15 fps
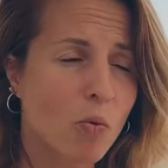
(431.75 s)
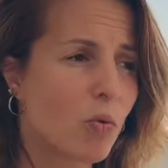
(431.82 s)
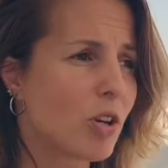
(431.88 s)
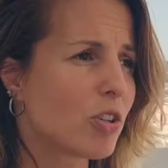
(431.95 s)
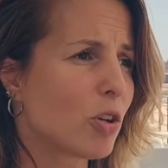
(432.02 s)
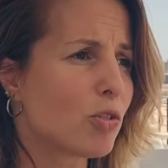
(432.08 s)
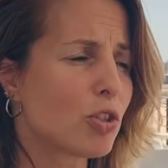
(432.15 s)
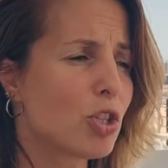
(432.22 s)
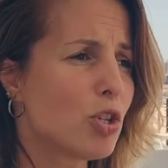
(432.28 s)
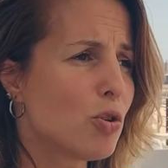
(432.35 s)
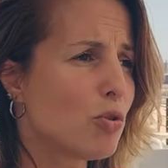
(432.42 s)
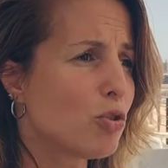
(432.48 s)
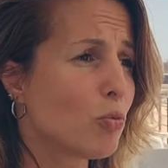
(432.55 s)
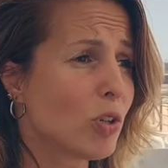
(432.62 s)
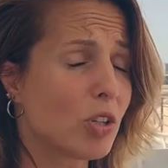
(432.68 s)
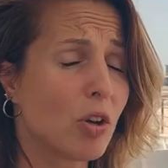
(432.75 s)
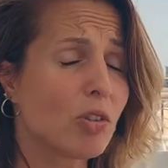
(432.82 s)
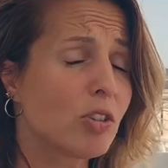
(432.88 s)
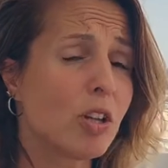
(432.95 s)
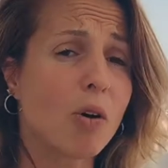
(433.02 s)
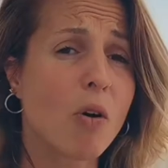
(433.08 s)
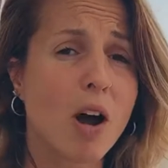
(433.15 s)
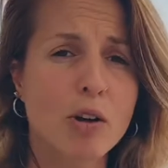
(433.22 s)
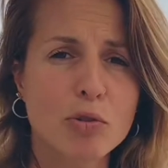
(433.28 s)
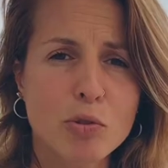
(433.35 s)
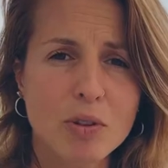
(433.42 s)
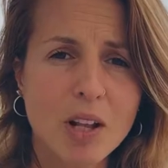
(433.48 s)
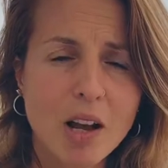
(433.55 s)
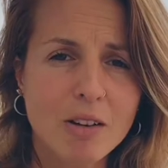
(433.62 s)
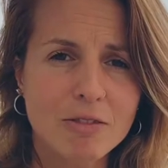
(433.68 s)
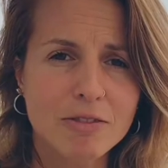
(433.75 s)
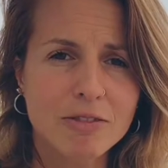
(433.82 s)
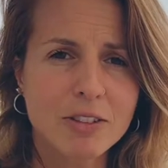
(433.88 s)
we don't know how to love.